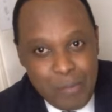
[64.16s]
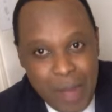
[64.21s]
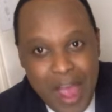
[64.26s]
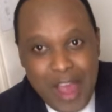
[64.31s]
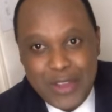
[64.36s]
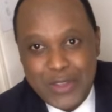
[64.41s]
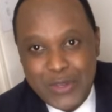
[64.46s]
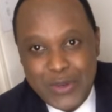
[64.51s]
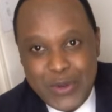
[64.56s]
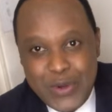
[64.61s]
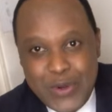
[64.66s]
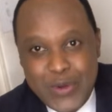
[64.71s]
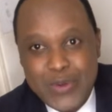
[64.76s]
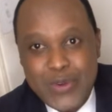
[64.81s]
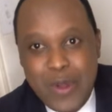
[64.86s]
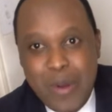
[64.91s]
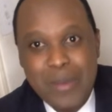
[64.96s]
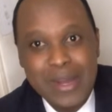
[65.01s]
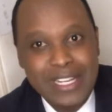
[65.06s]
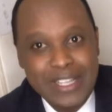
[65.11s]
person who
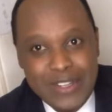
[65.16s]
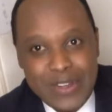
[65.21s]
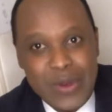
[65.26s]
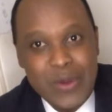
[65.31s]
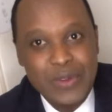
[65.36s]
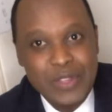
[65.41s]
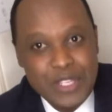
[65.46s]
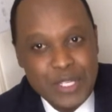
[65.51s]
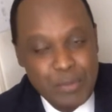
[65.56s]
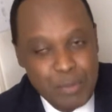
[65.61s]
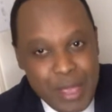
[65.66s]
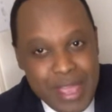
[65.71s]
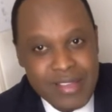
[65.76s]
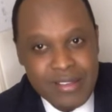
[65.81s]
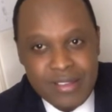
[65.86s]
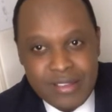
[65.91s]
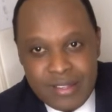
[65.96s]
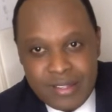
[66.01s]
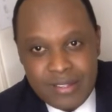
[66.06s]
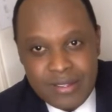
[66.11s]
normally don't
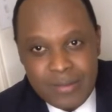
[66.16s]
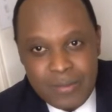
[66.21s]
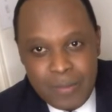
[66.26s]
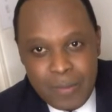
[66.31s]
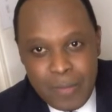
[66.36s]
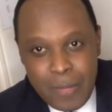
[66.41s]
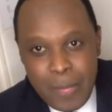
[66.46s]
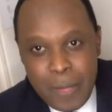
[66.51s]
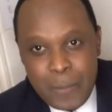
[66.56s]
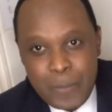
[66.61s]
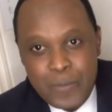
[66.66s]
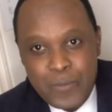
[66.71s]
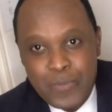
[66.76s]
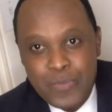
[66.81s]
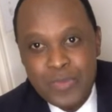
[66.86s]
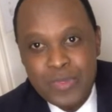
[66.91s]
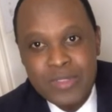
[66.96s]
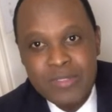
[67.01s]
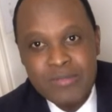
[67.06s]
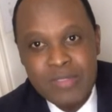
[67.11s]
speak,
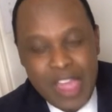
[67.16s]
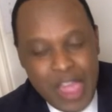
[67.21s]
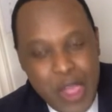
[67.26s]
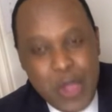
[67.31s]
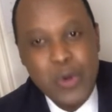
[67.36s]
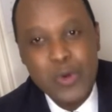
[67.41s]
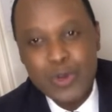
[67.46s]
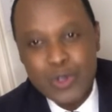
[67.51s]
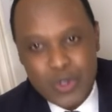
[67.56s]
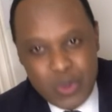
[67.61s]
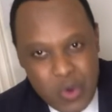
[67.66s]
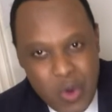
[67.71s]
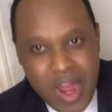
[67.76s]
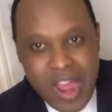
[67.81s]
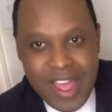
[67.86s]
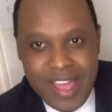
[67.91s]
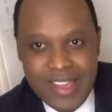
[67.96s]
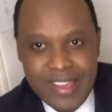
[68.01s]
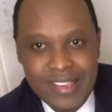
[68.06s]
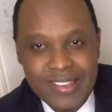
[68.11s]
he will
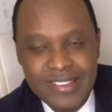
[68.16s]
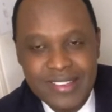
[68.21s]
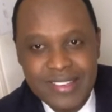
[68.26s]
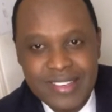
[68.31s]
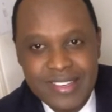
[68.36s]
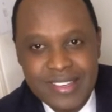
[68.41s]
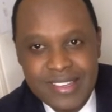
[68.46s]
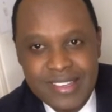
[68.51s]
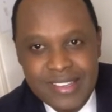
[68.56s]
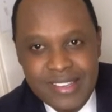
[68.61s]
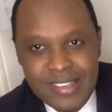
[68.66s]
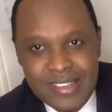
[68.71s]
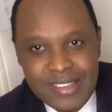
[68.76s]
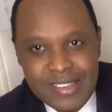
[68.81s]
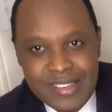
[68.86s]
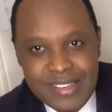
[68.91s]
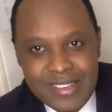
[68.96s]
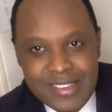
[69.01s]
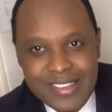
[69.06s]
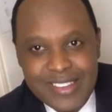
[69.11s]
try
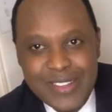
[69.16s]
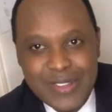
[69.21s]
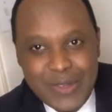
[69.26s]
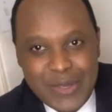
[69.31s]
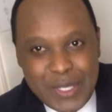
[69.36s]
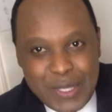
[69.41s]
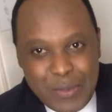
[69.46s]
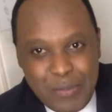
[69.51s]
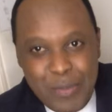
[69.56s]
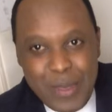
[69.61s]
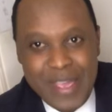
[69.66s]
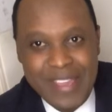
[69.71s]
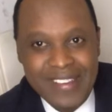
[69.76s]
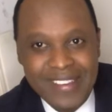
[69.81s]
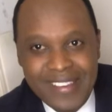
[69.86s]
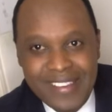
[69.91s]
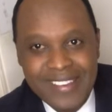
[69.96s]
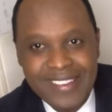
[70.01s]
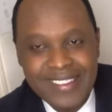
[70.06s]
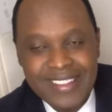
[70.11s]
to
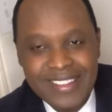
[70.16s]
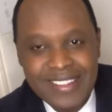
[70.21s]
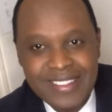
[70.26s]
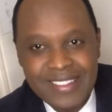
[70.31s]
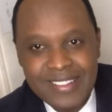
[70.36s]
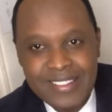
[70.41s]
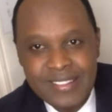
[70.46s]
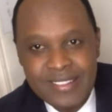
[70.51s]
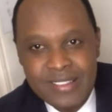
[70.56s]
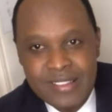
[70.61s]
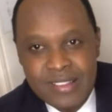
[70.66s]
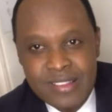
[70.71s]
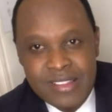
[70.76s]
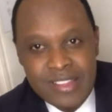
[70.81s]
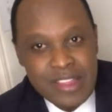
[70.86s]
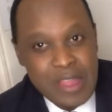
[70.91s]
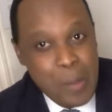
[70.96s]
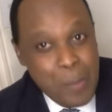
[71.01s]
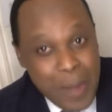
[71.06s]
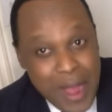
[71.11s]
speak.
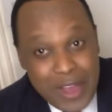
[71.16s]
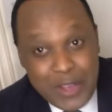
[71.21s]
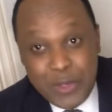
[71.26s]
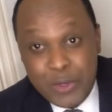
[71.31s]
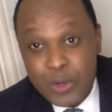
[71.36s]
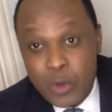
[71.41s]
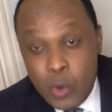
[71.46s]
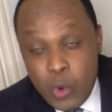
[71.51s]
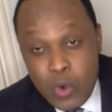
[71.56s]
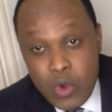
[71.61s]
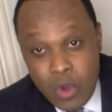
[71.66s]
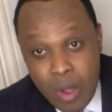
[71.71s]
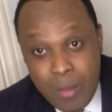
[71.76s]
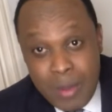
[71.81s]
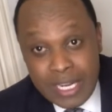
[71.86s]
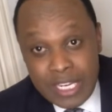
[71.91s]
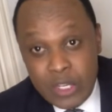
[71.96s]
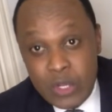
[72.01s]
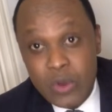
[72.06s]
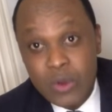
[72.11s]
The person who
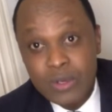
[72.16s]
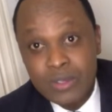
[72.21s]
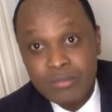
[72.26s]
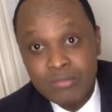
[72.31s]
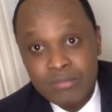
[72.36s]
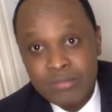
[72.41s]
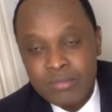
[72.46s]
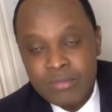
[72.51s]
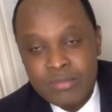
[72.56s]
normally don't